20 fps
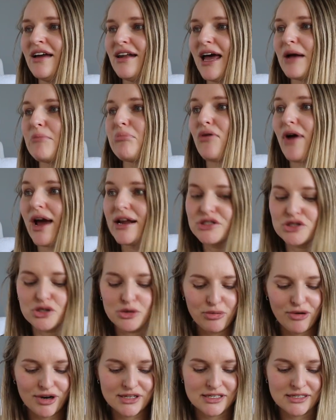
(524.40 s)
like
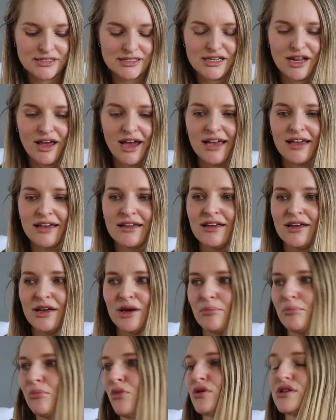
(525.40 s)
practical presents like
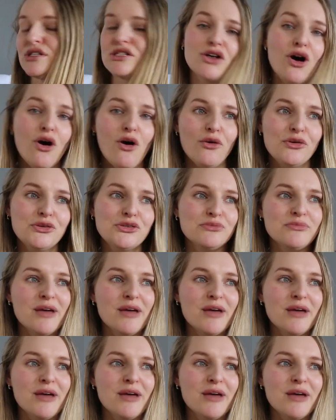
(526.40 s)
more socks,